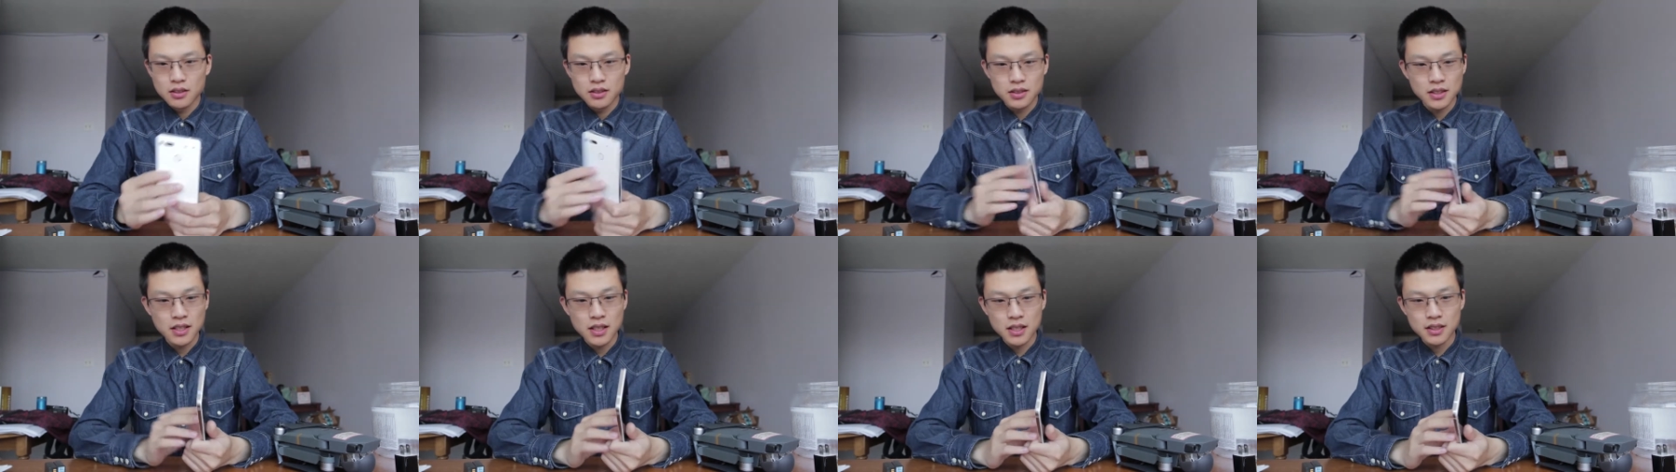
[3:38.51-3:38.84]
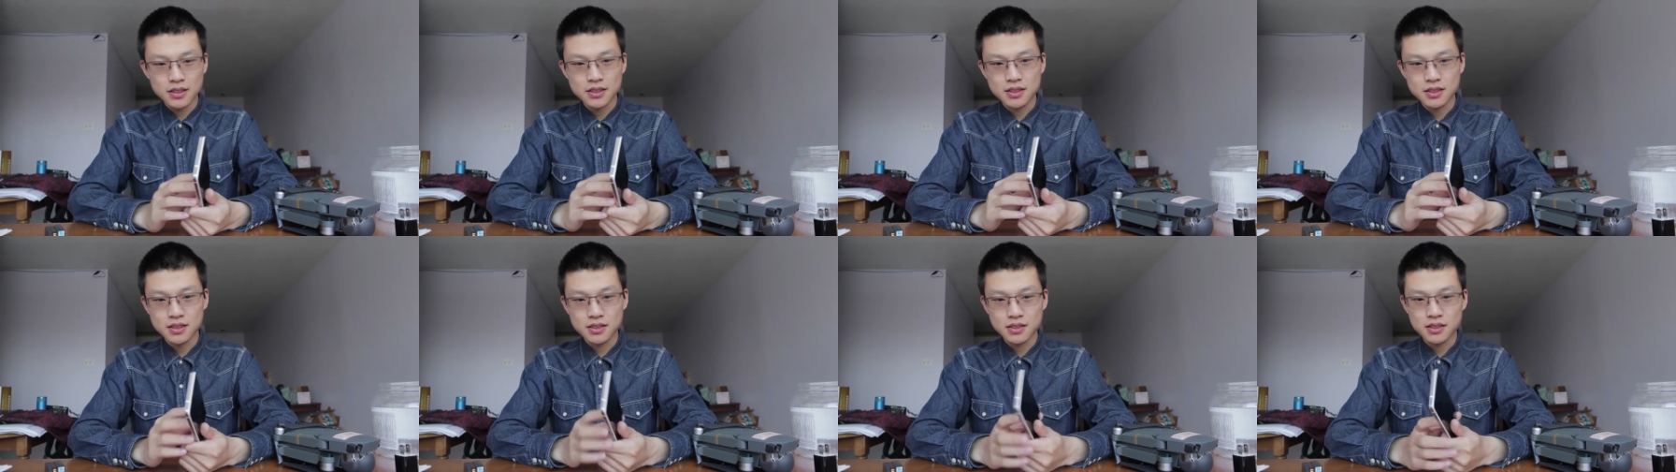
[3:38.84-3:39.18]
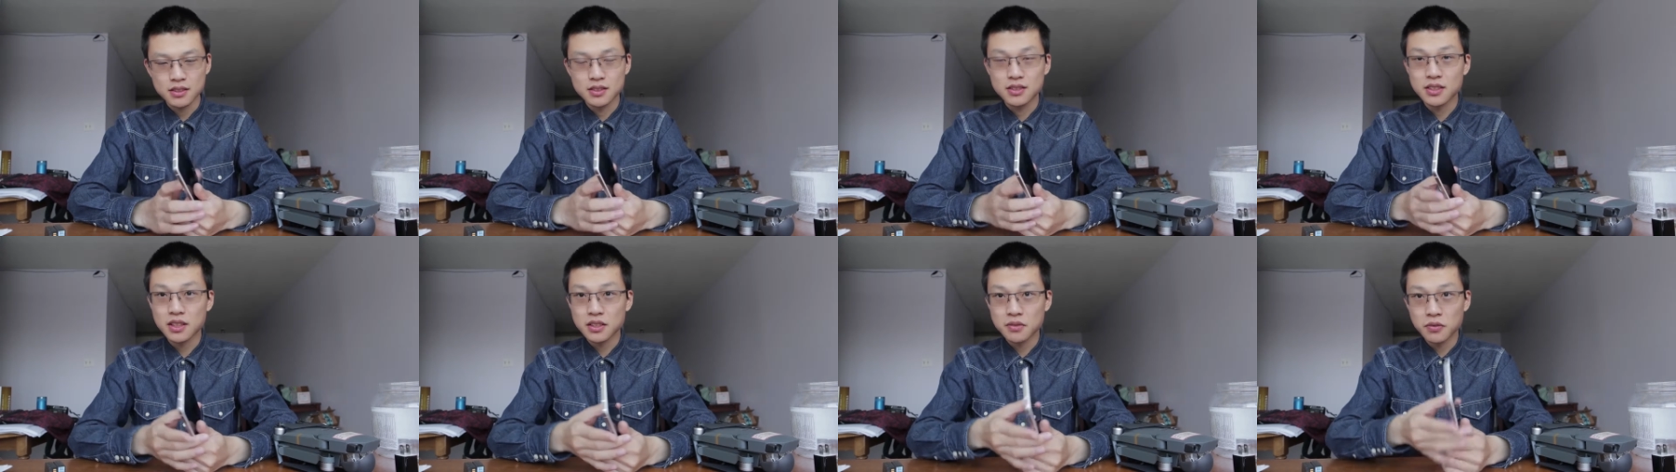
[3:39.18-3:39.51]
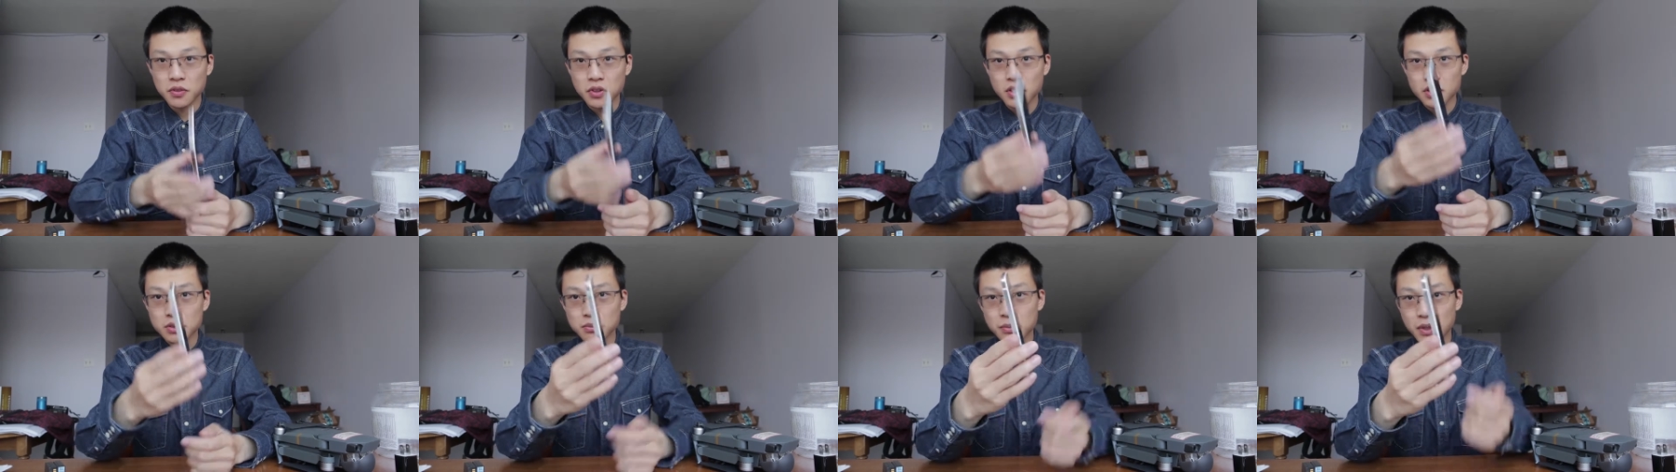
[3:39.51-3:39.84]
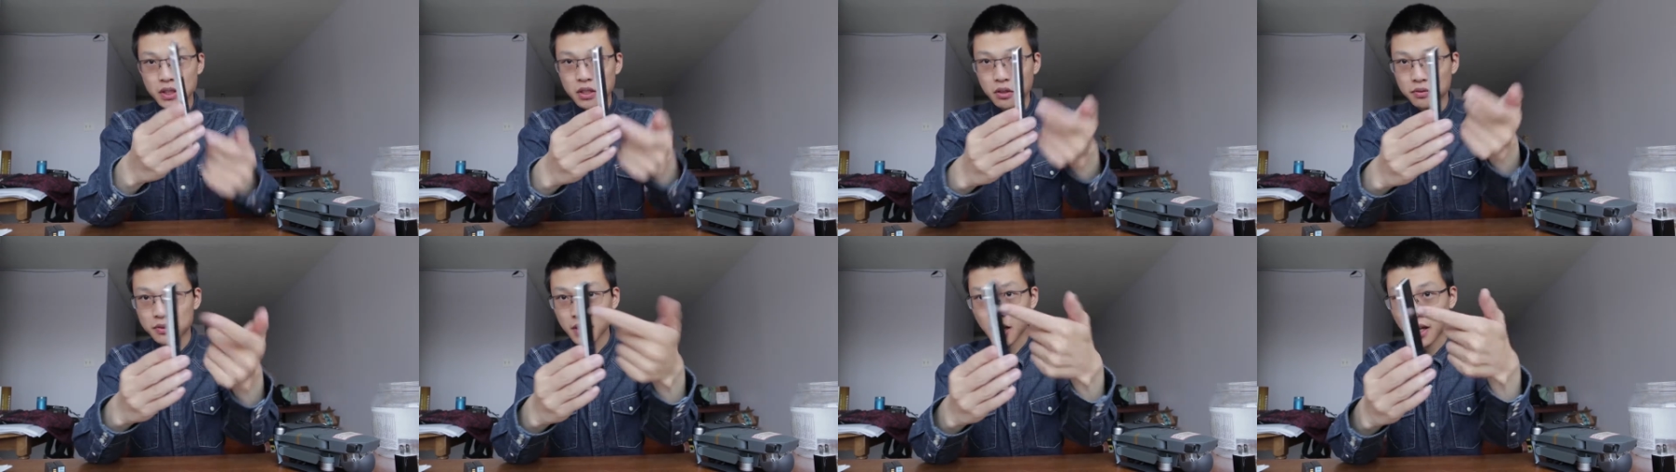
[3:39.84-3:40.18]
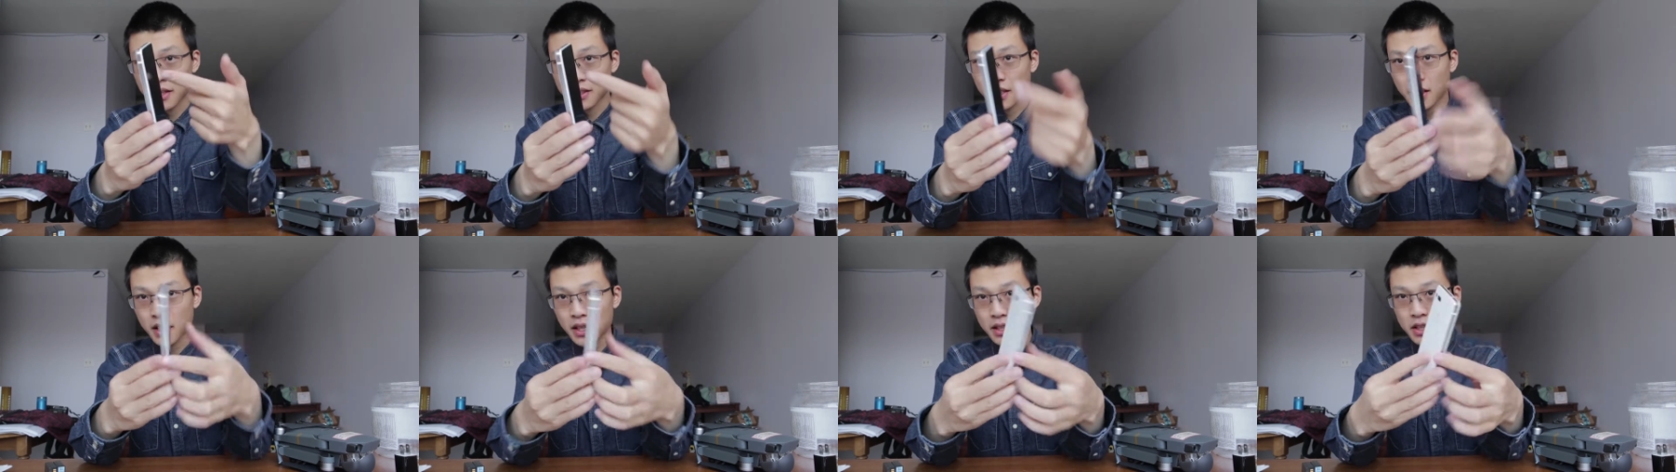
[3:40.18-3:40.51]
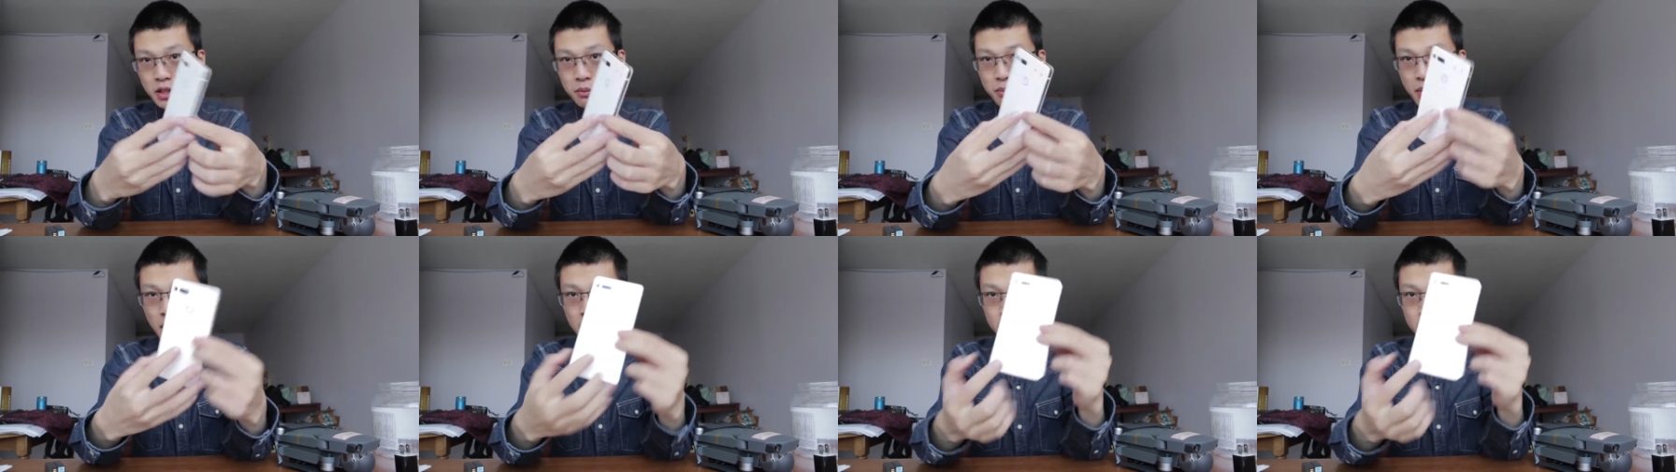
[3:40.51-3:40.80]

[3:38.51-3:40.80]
Yes, this phone is made of titanium